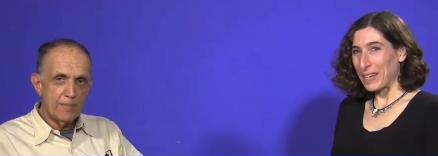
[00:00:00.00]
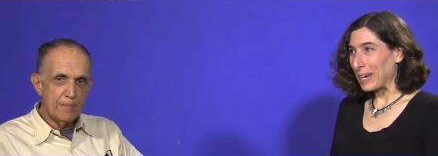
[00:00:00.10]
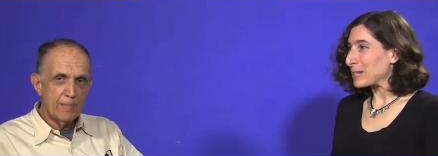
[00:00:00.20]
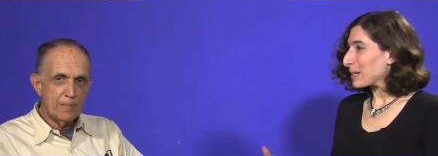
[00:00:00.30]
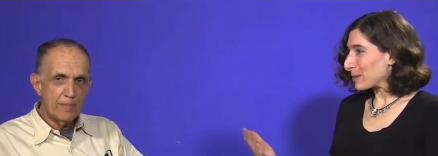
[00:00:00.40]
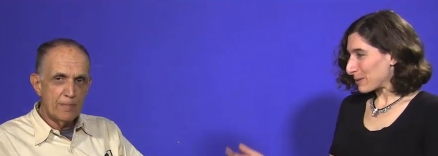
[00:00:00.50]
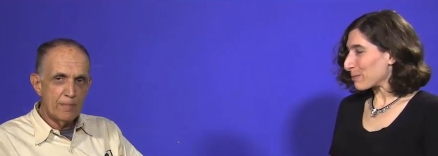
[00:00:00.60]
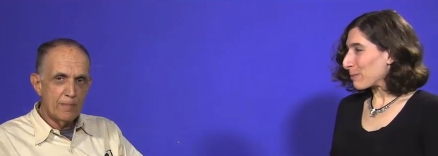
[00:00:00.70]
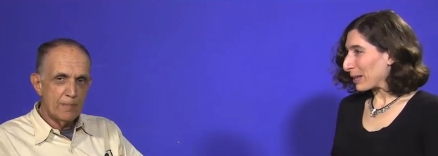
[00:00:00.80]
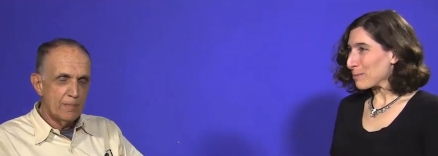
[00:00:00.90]

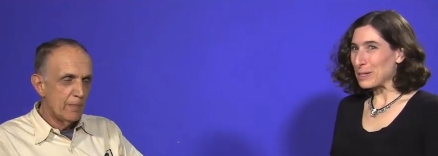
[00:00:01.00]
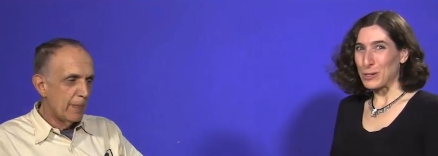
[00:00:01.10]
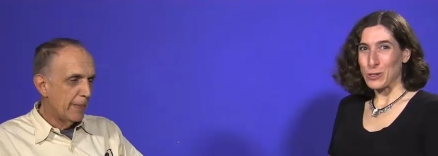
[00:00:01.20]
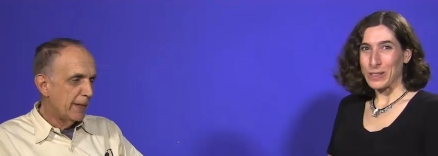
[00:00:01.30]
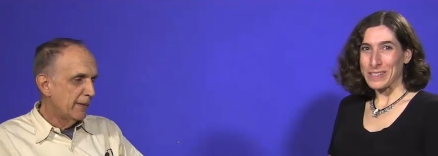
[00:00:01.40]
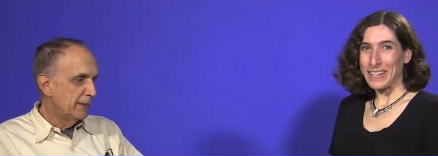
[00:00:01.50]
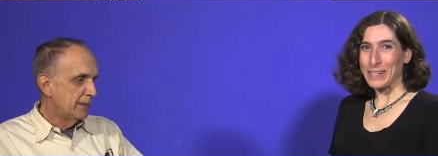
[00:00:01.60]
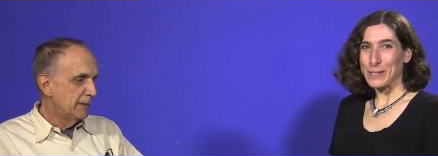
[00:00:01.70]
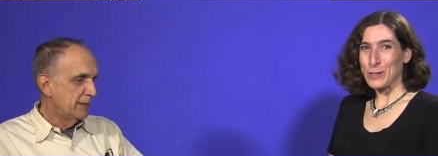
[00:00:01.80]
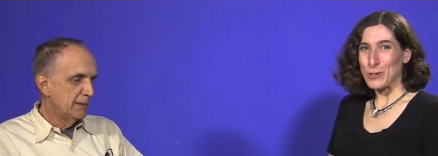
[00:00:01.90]
Speaker 1: scientists, mathematicians,
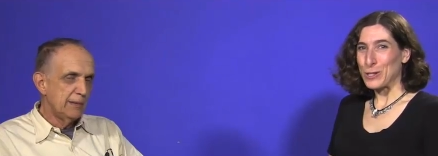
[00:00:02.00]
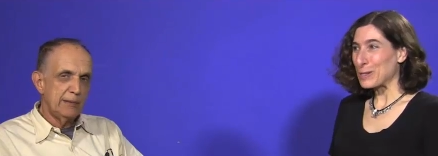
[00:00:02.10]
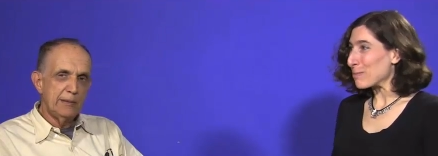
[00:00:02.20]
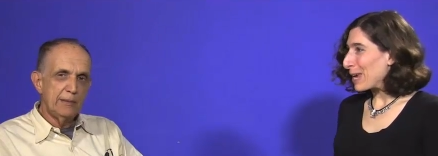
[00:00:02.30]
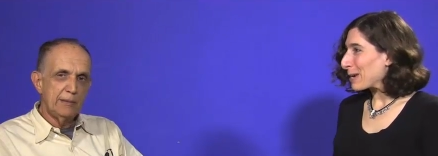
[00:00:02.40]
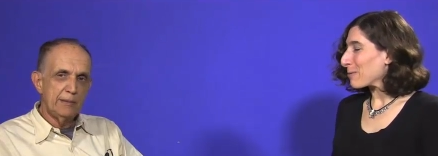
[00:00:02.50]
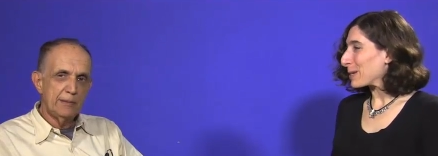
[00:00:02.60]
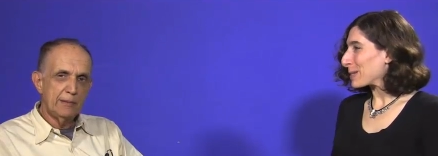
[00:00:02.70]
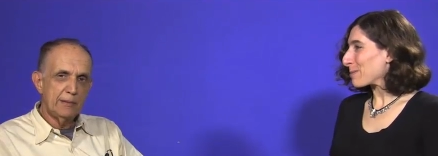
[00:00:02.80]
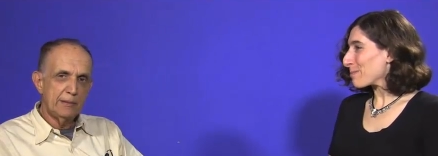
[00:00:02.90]
statisticians make
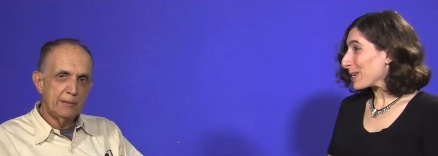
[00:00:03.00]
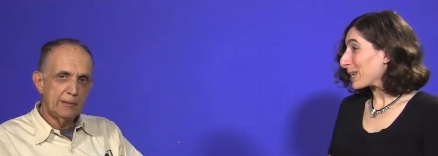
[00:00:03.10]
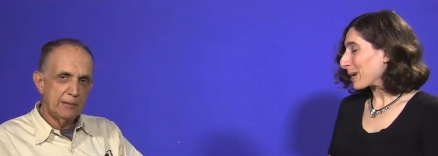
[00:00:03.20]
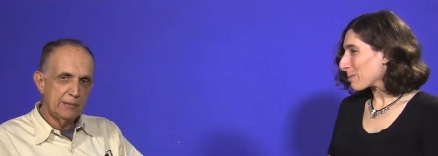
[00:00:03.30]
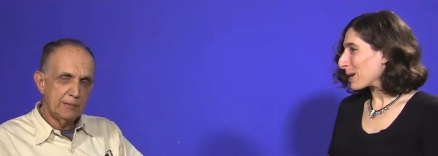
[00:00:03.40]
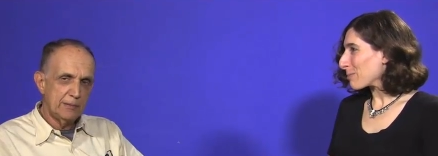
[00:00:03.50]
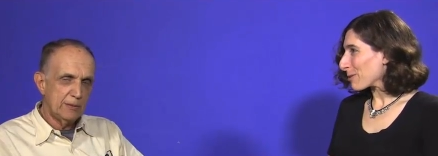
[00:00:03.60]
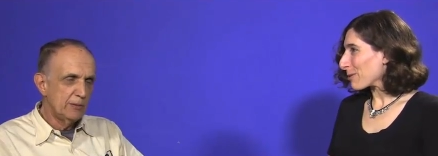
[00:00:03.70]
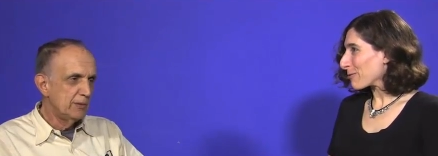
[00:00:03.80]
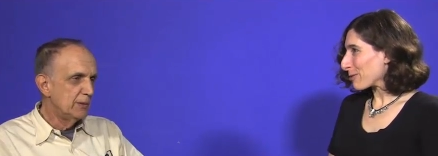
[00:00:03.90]
when submitting a
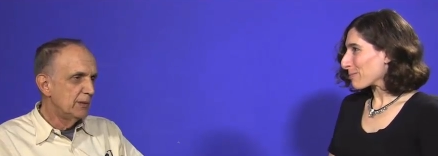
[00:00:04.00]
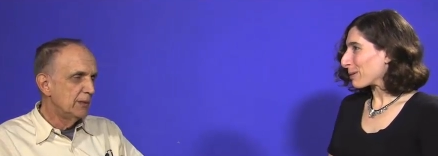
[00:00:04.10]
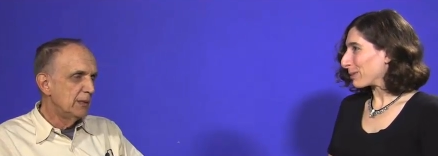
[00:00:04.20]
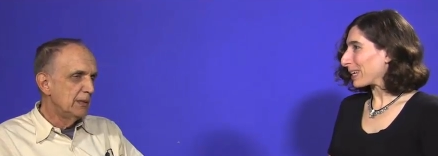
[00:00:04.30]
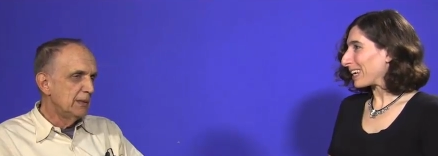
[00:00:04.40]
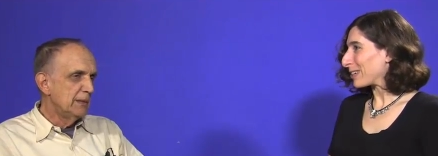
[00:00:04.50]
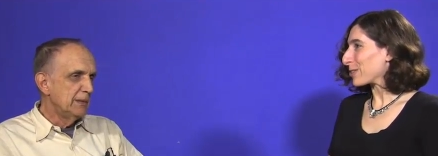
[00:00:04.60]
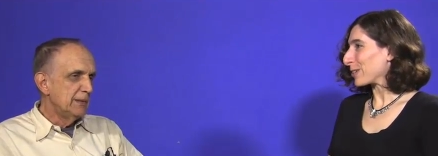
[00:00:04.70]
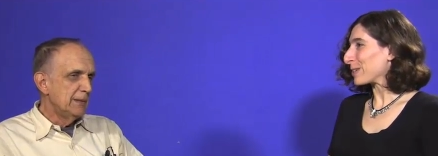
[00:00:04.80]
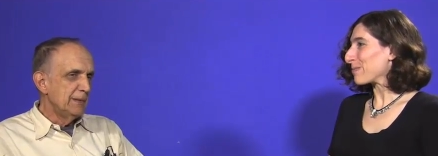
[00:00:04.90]
paper for
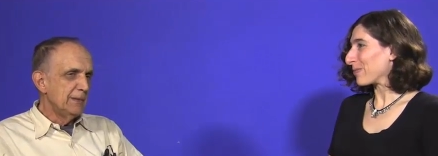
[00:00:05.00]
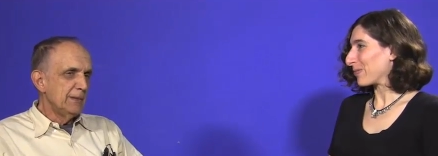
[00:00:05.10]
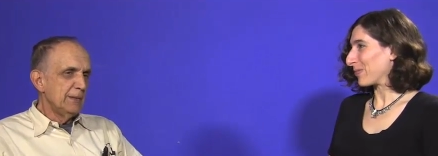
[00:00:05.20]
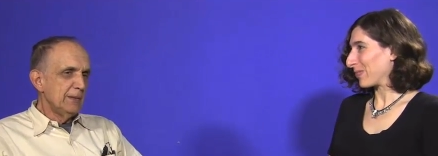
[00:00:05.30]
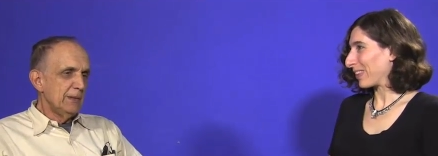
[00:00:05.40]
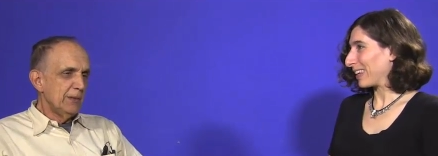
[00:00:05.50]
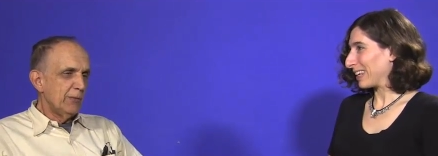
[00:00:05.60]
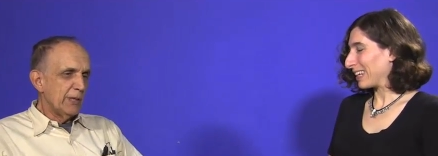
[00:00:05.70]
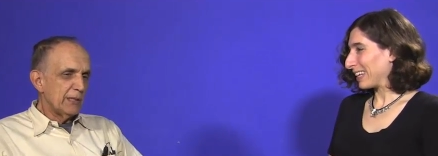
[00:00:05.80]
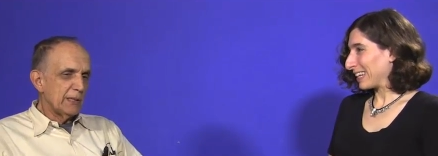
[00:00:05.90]
publication?
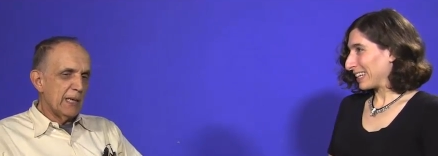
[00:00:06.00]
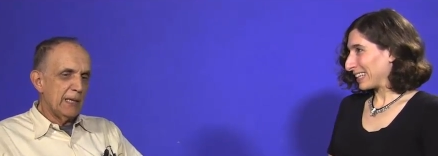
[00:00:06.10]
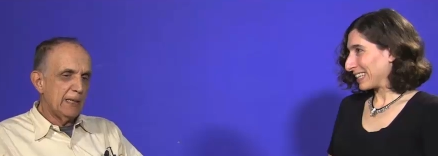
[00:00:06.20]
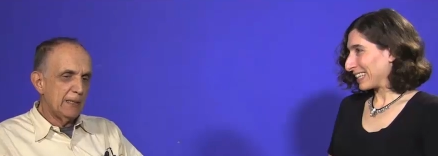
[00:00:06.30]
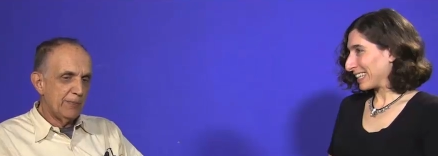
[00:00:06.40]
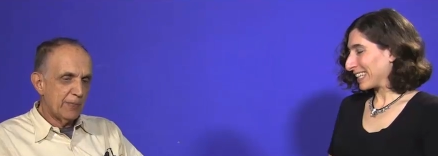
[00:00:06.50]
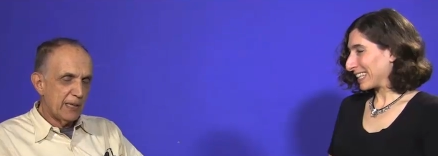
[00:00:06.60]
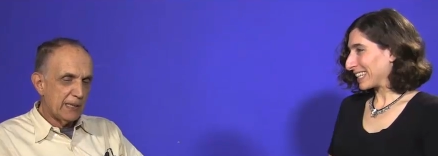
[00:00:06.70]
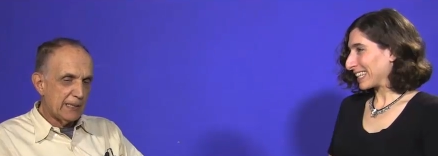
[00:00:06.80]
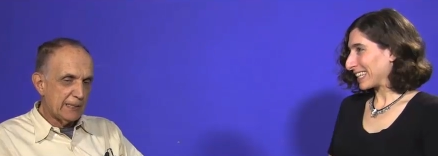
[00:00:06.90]
Speaker 2: Well,
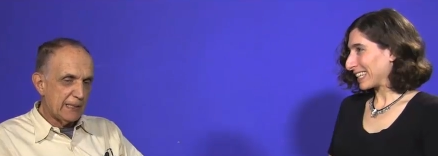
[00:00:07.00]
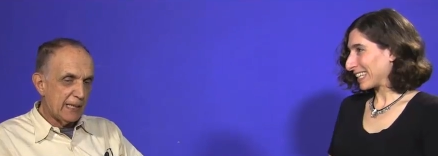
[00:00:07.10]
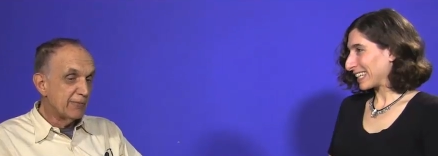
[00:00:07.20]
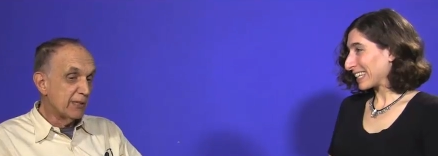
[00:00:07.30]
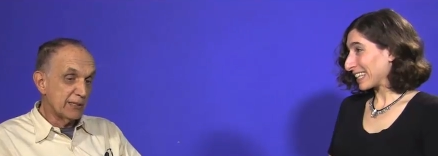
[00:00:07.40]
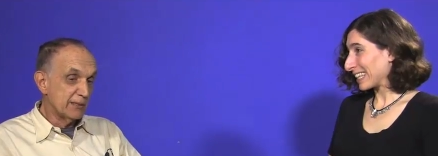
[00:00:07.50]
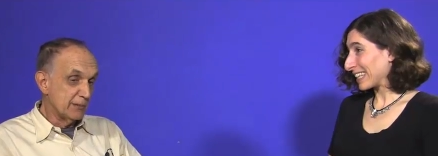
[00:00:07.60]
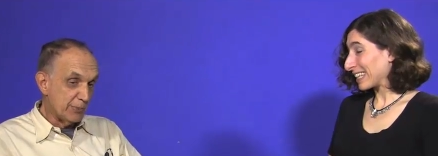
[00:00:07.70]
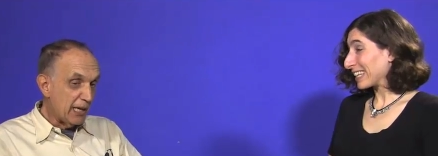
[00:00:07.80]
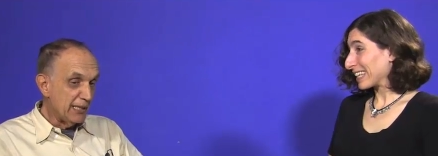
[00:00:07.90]
I, I run
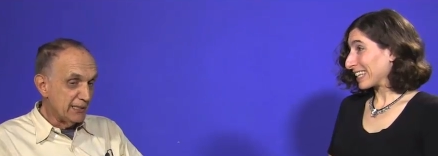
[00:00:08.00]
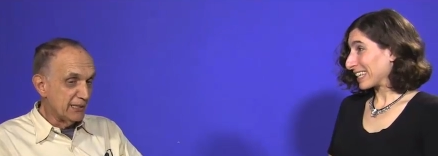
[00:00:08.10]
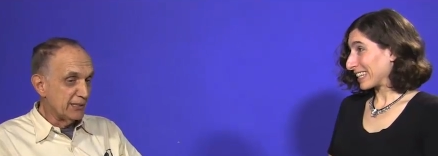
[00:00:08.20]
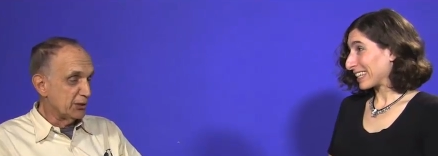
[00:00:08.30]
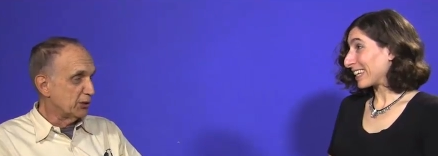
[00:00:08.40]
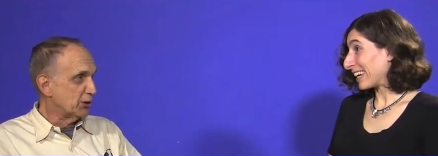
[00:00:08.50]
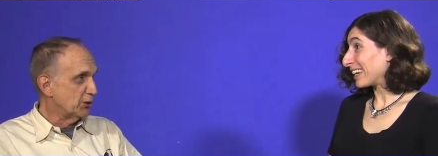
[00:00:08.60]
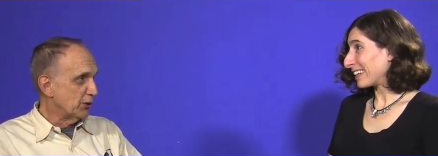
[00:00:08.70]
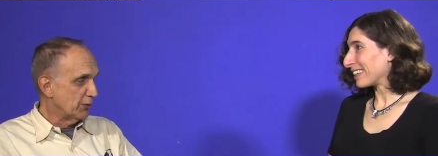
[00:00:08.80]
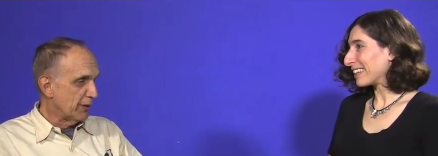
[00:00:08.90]
an applied statistics
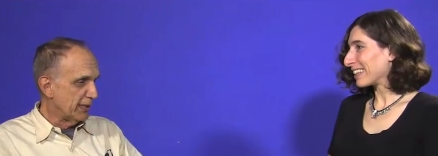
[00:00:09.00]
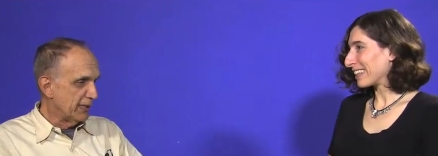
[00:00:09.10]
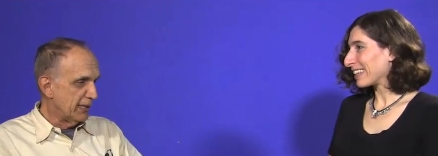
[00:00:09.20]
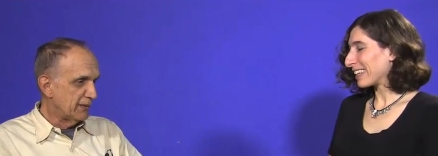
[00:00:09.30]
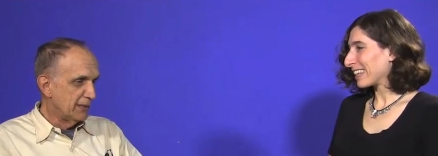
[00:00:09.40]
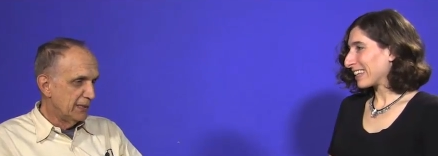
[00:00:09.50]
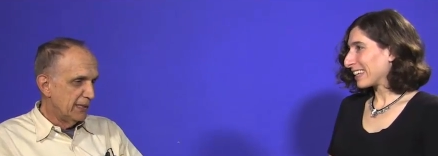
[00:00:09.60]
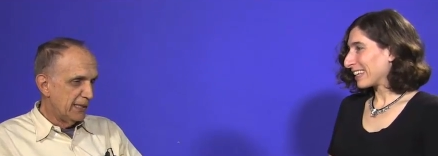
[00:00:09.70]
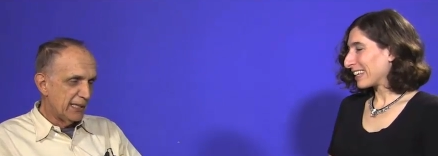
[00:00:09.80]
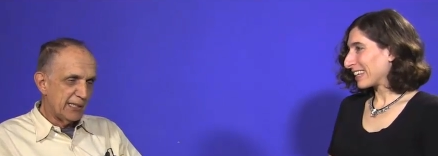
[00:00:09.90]
yeah. journal right now,
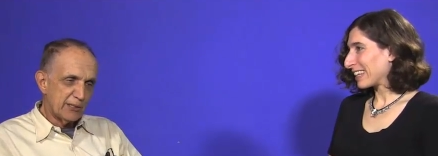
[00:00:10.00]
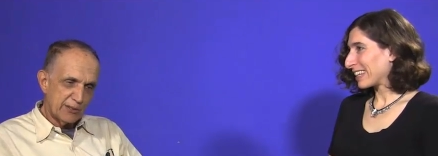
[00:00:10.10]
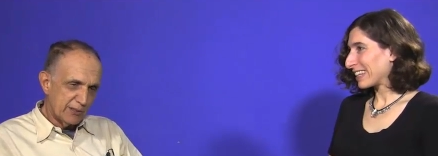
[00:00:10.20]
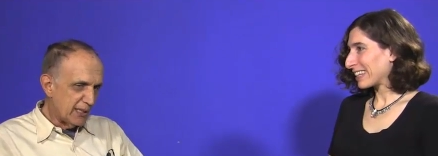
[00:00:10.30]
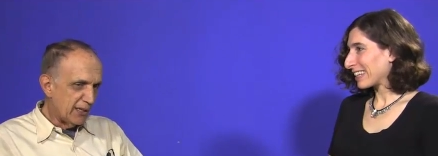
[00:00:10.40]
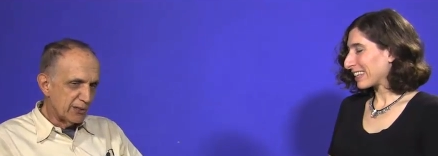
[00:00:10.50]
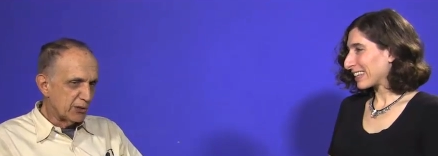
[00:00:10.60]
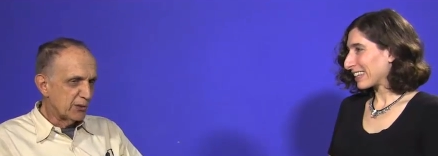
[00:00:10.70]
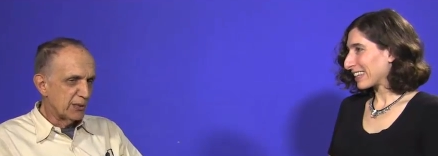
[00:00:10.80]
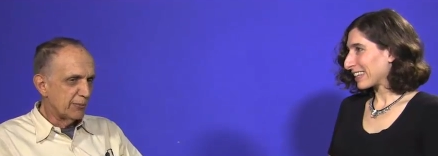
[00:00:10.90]
and I turn down a
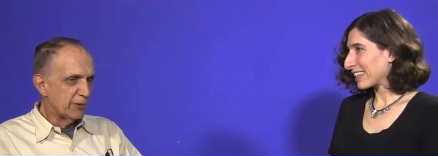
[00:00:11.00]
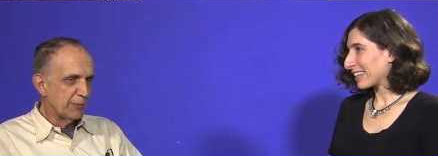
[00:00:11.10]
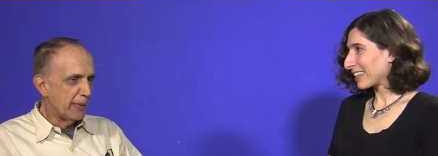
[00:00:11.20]
certain number of